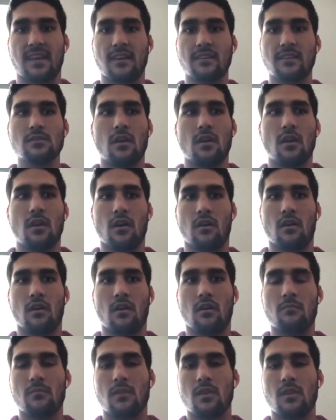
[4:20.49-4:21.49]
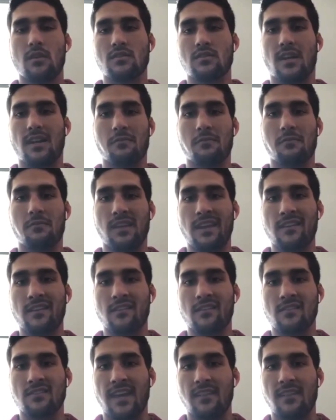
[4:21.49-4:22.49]
So I didn't really
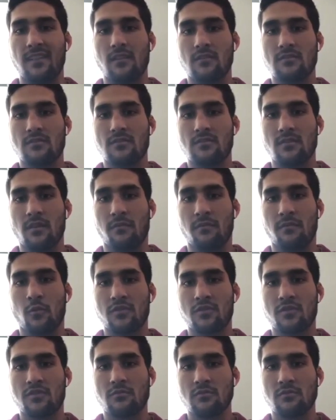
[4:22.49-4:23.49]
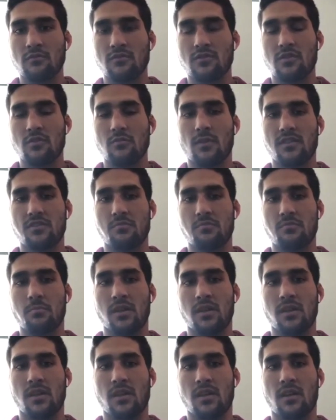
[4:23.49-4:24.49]
entertain the Florida schools too much. But
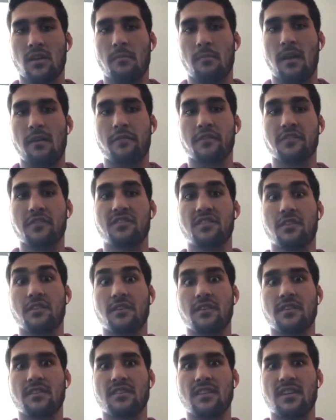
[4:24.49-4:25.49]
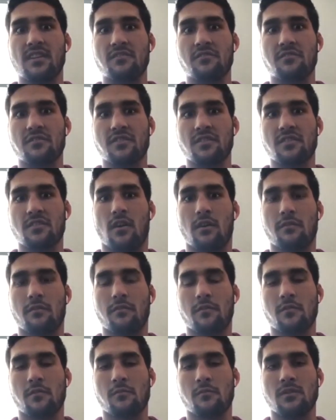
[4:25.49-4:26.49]
my first serious interest and offer was
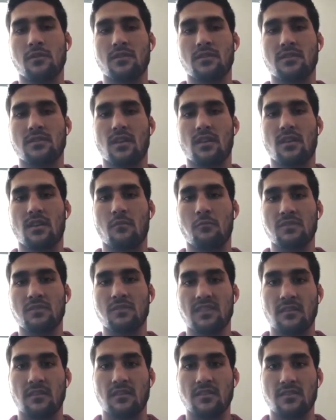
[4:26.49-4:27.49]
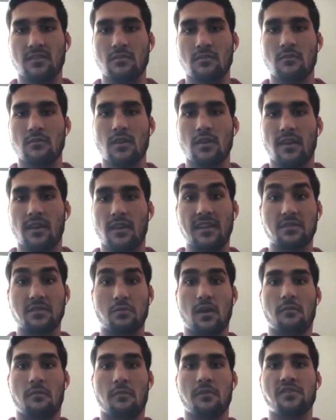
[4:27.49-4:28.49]
LSU. And that's where I originally
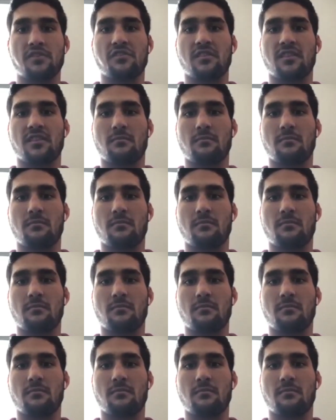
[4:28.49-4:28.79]
committed